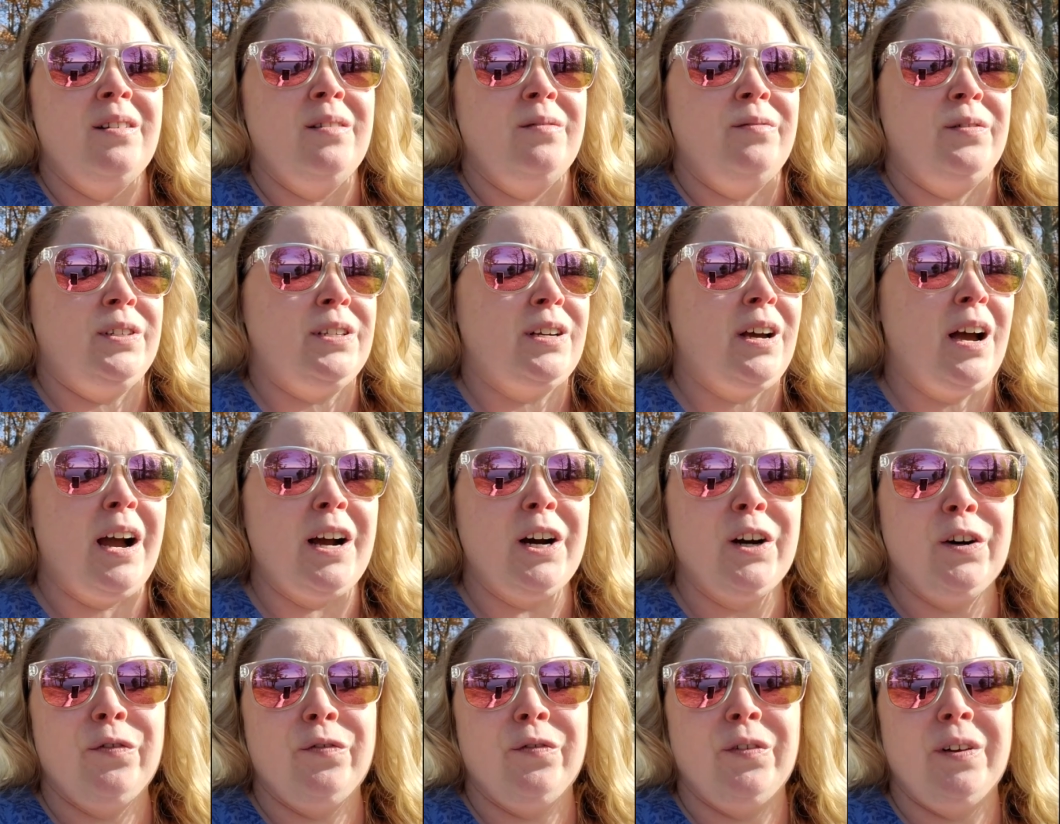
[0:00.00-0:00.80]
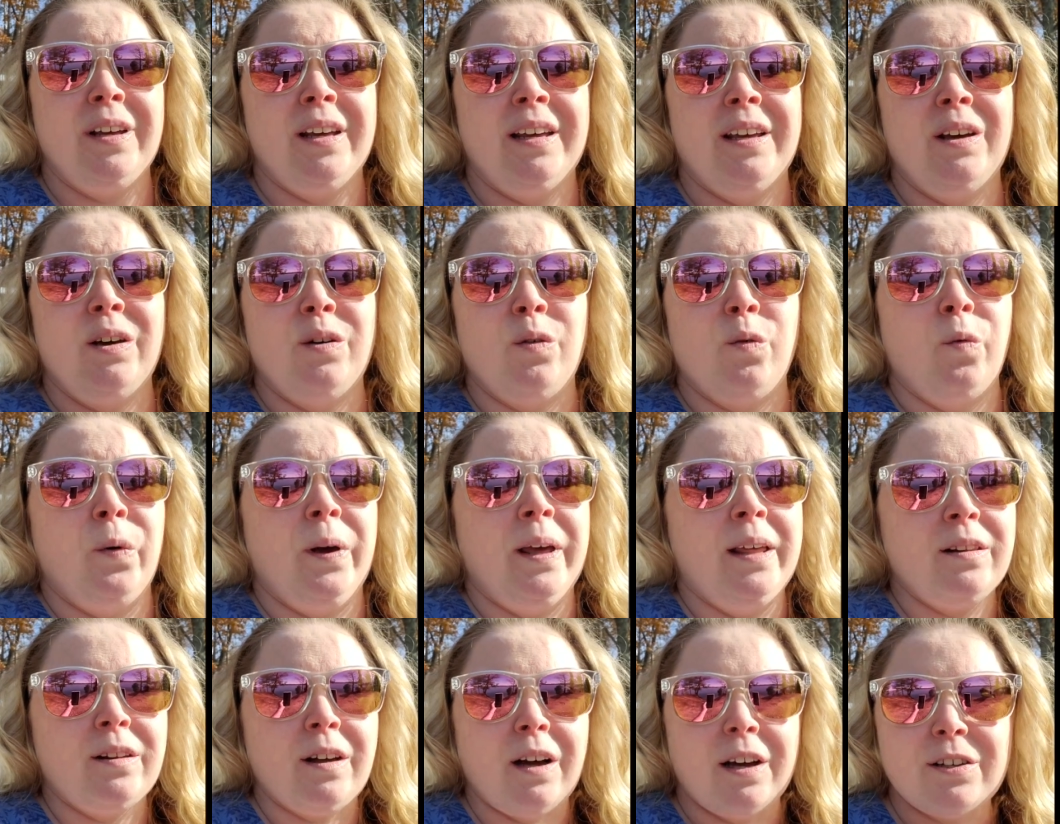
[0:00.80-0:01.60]
photography,
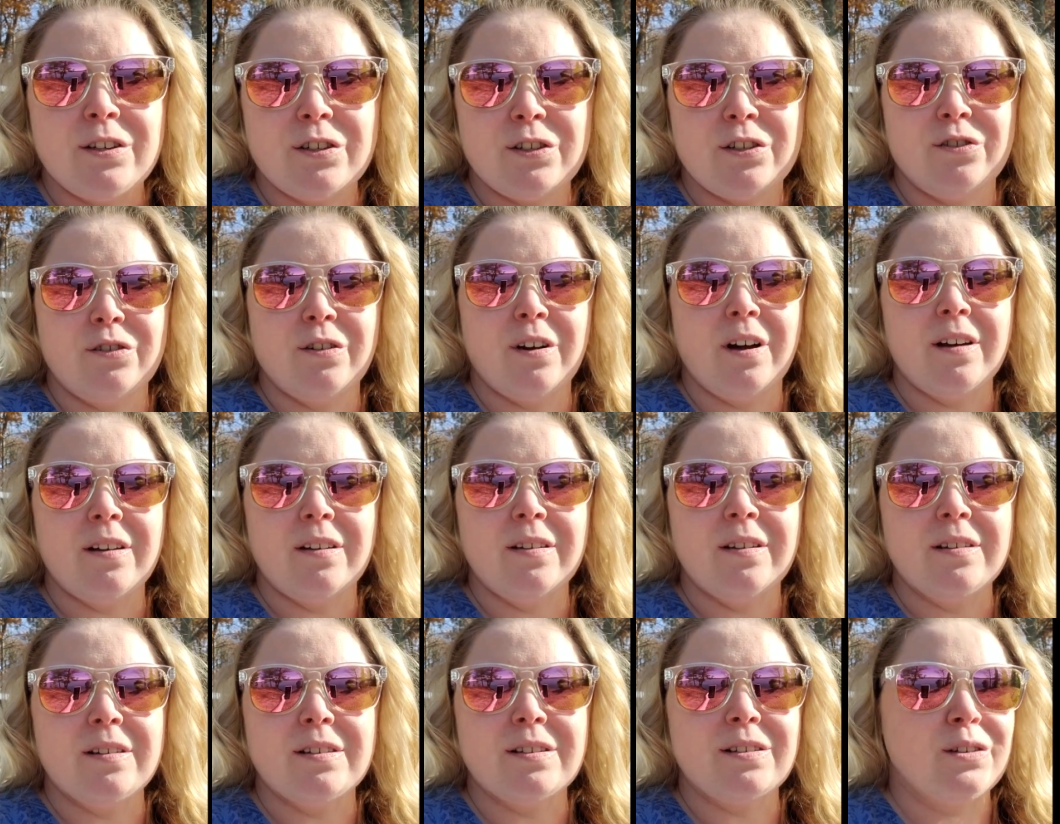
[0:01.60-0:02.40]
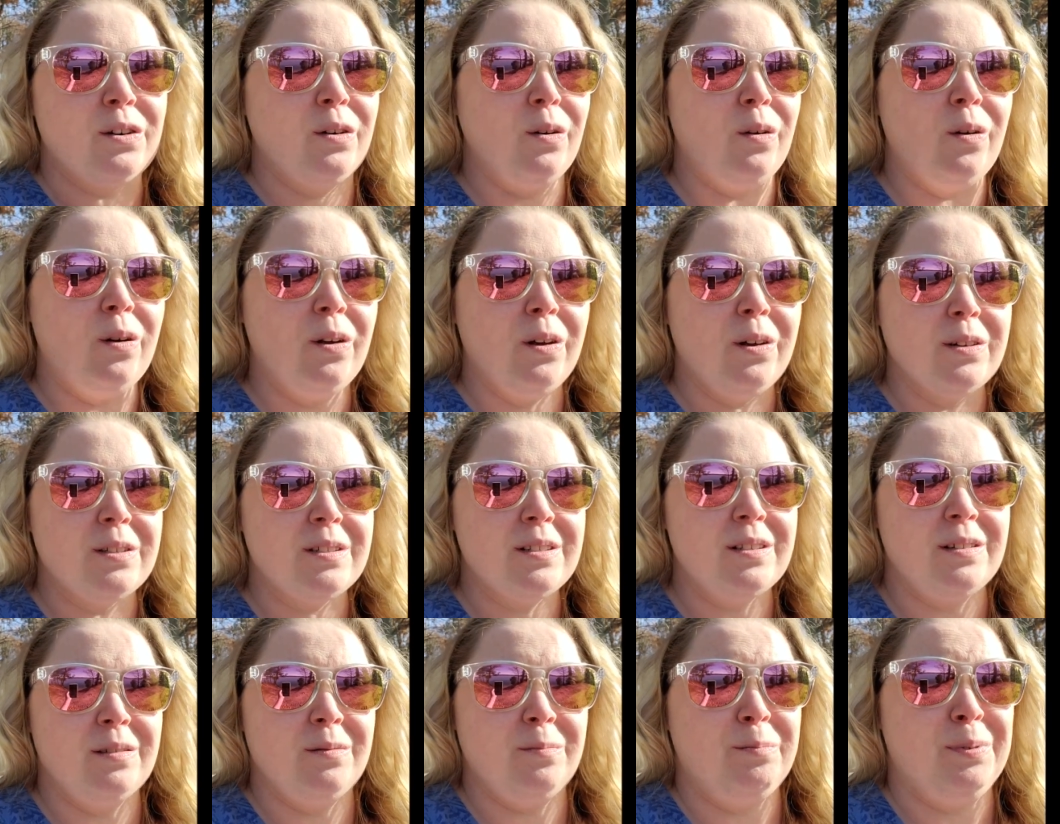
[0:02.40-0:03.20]
weight loss struggles, goals,